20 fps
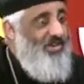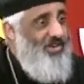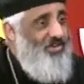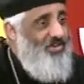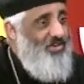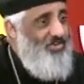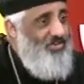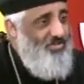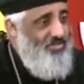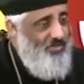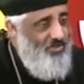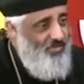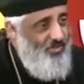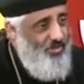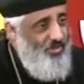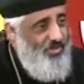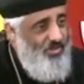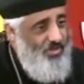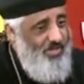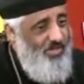what was
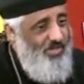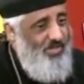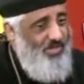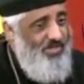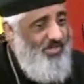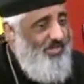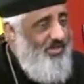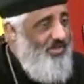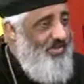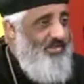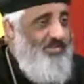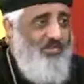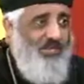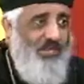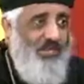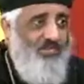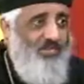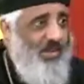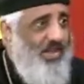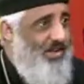reported,
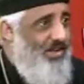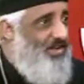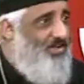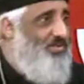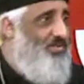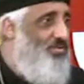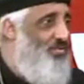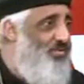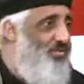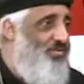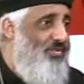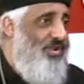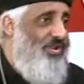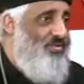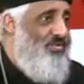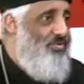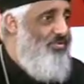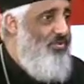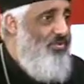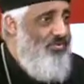they ran into a
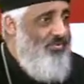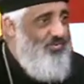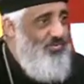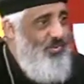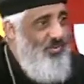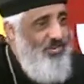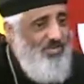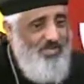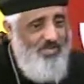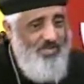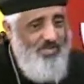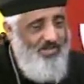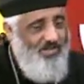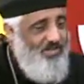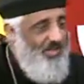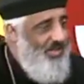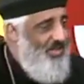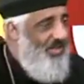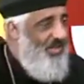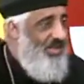stone wall, and
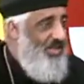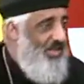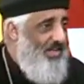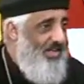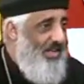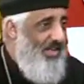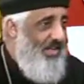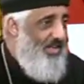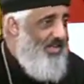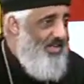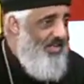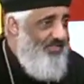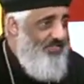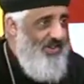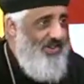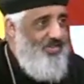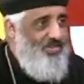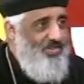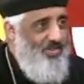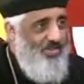then in the end they
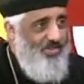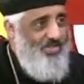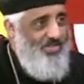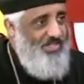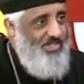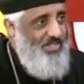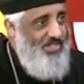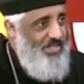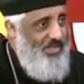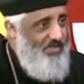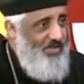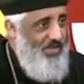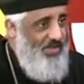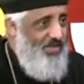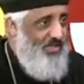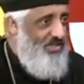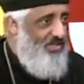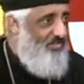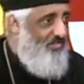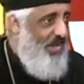found all these
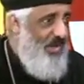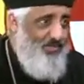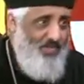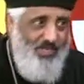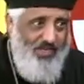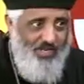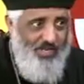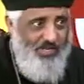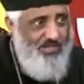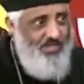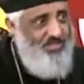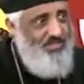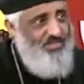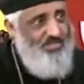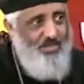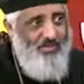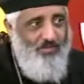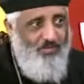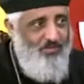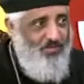emails fabricating
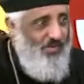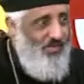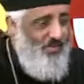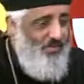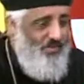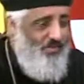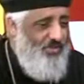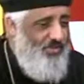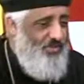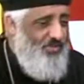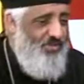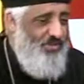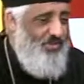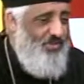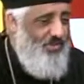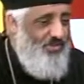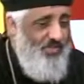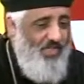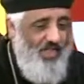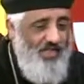some of the numbers and
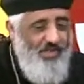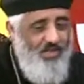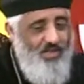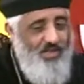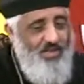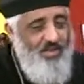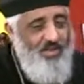all of that.